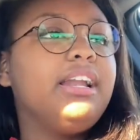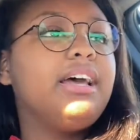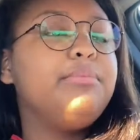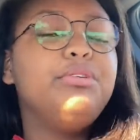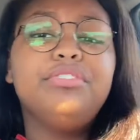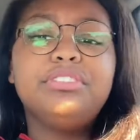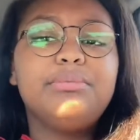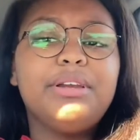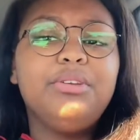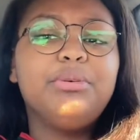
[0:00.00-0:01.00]
I moved
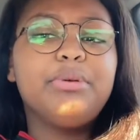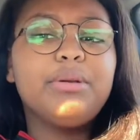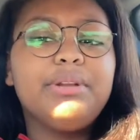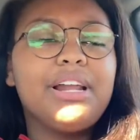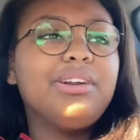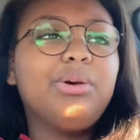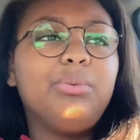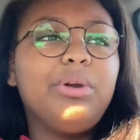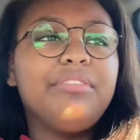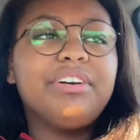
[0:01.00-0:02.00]
into my new apartment. I don't
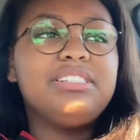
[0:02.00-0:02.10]
know if I